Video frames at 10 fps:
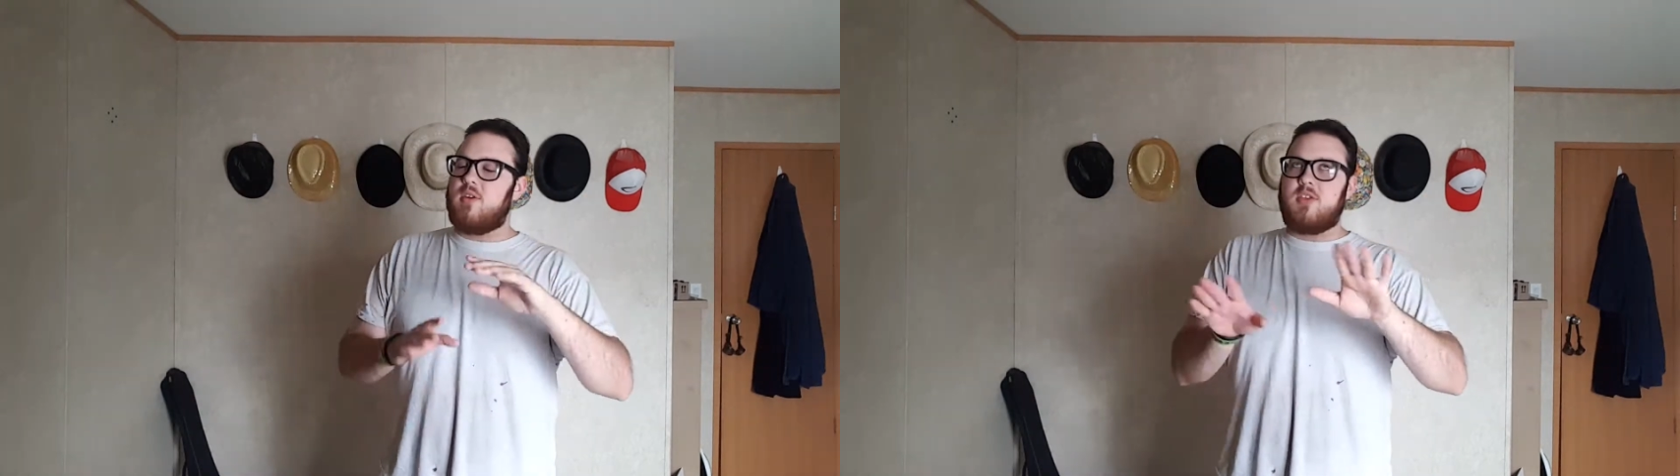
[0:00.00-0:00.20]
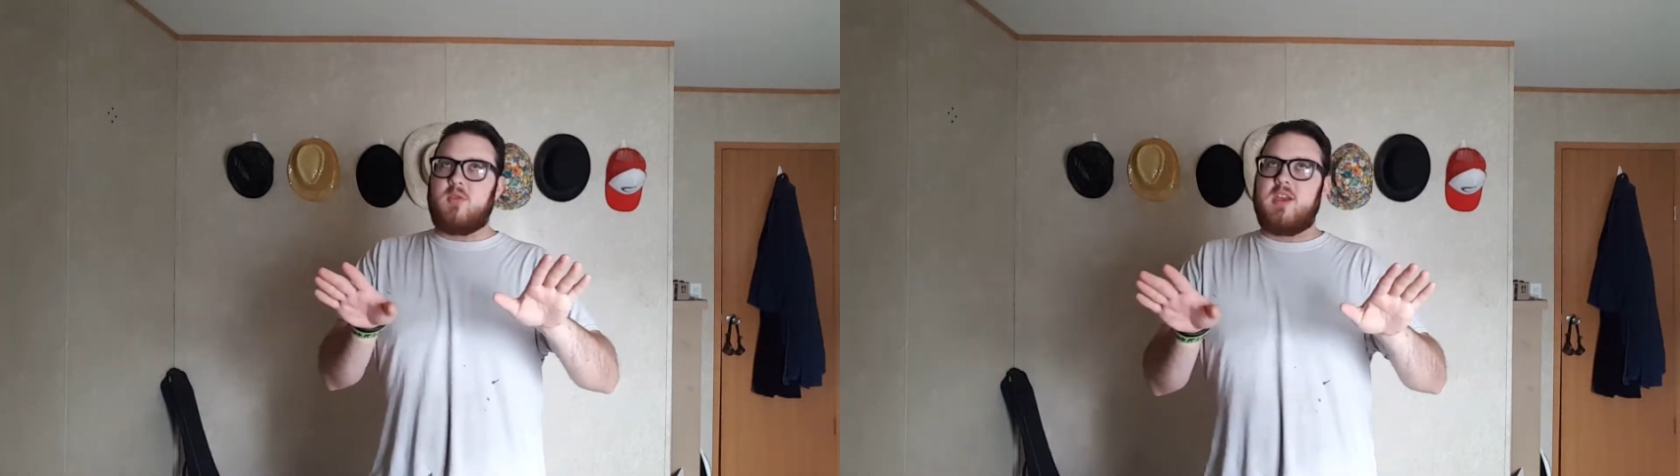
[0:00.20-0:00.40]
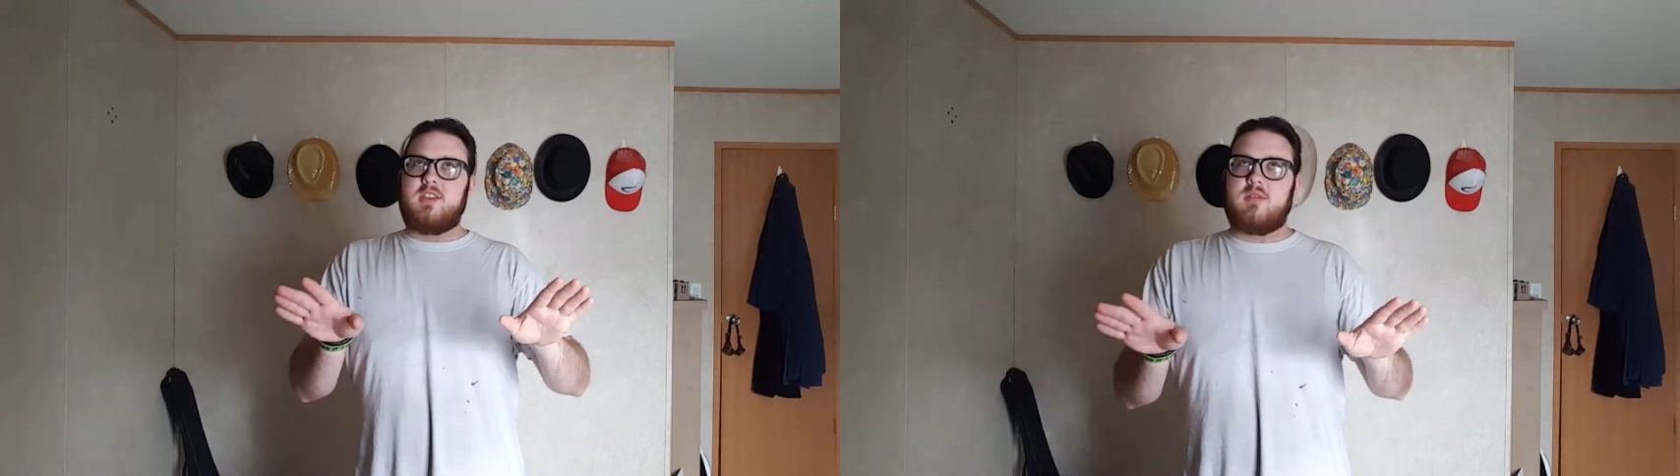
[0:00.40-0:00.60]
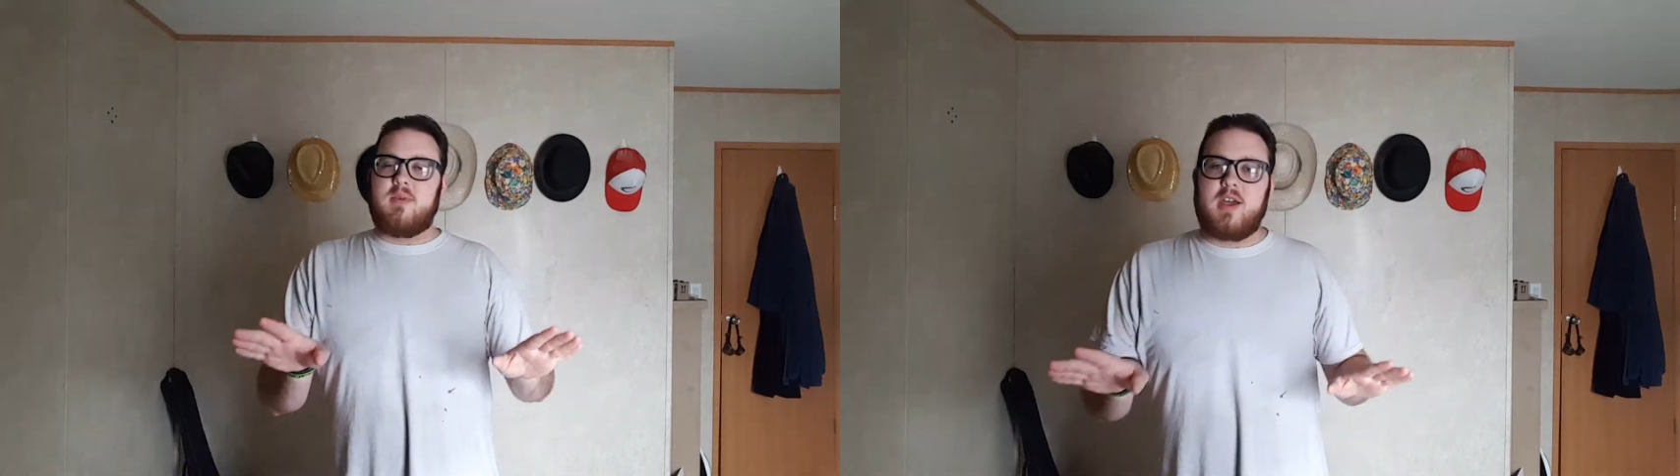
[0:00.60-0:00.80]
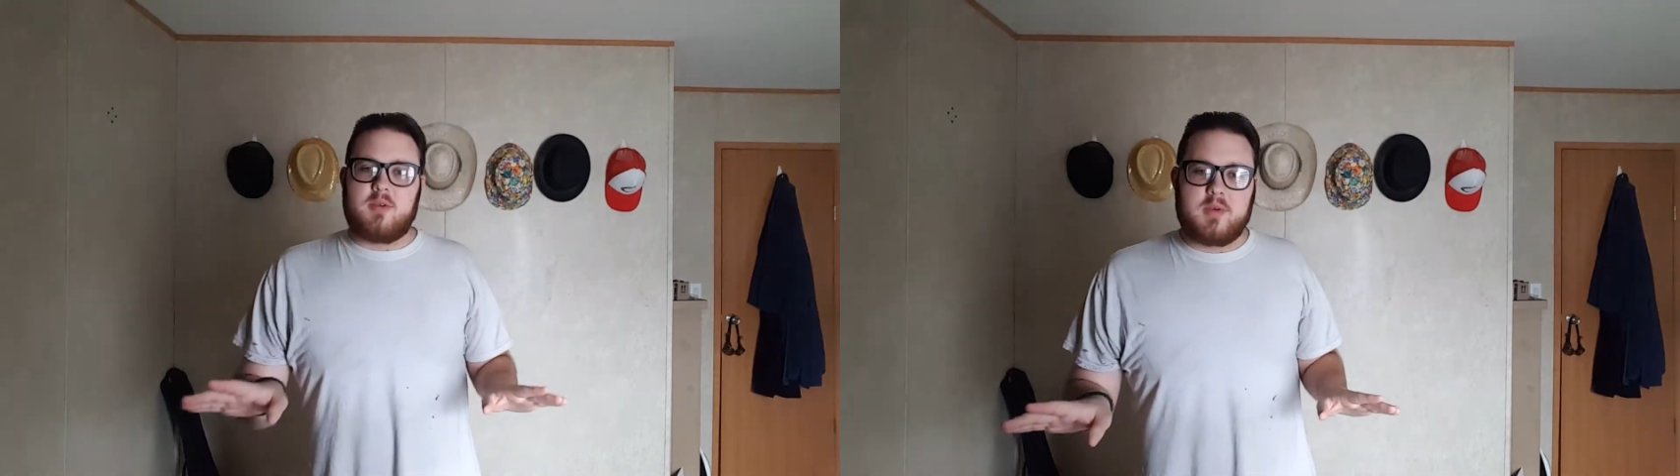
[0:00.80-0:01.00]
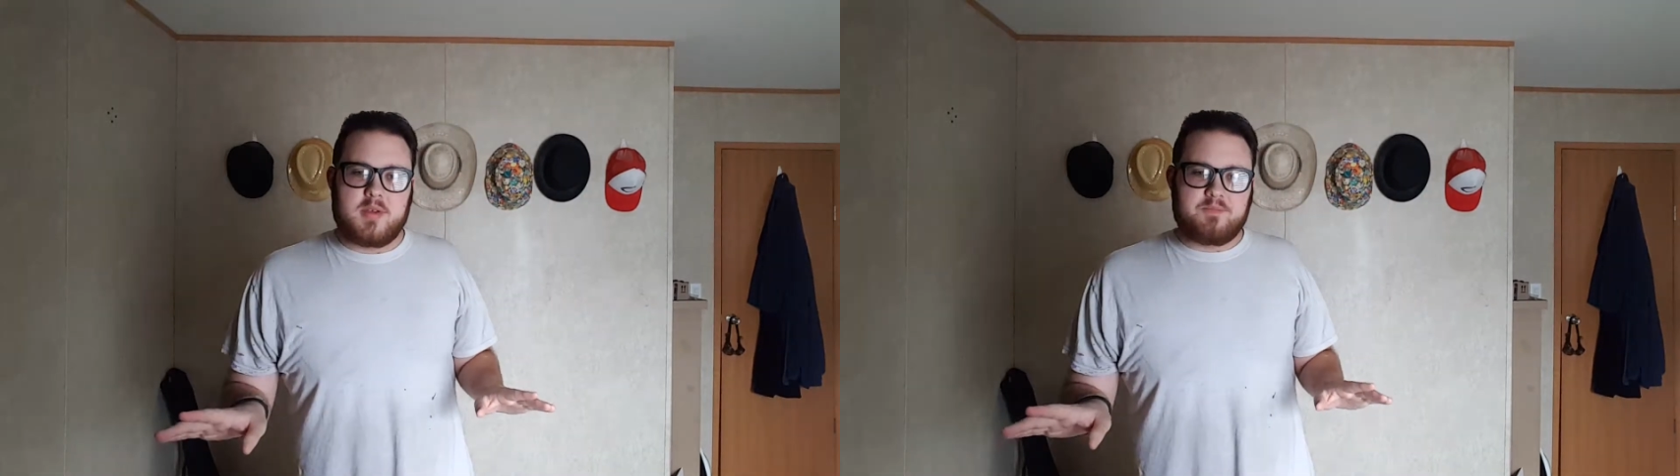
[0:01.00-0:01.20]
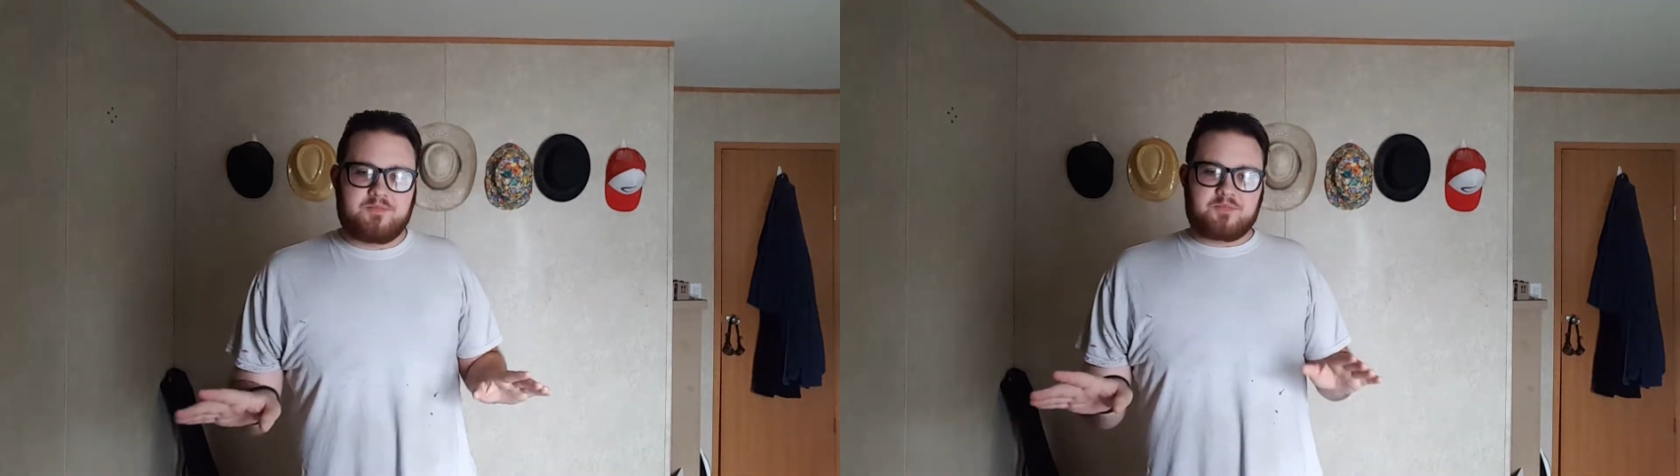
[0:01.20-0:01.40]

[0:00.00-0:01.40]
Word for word: Either way, it doesn't matter. But